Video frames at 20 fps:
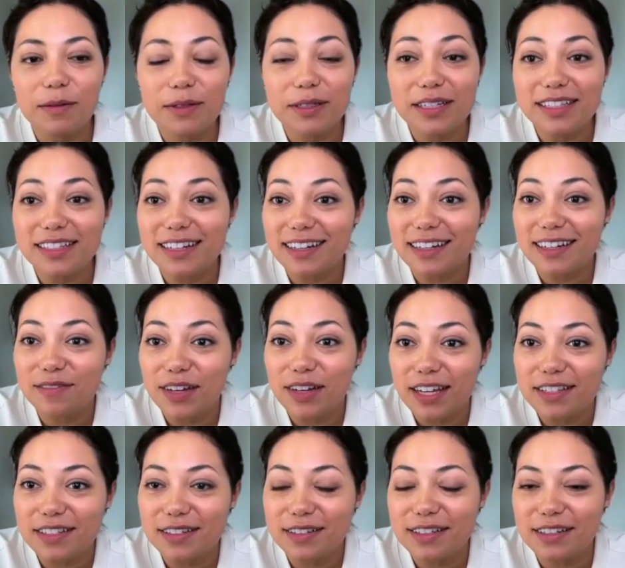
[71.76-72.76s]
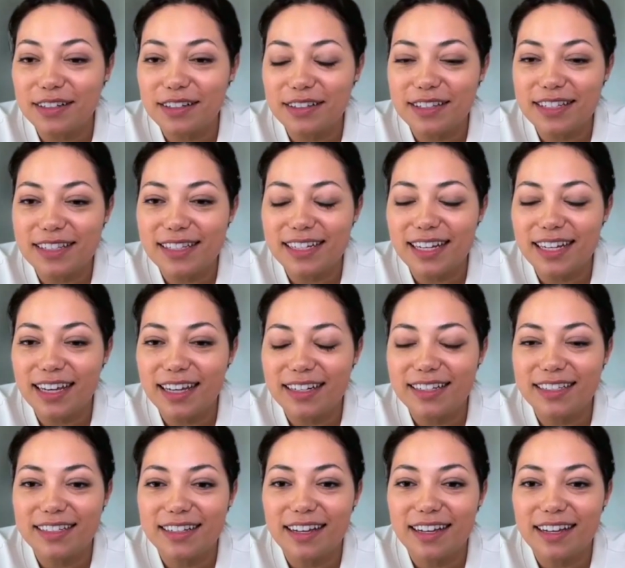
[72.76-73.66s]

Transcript: a real estate advisor here in the States.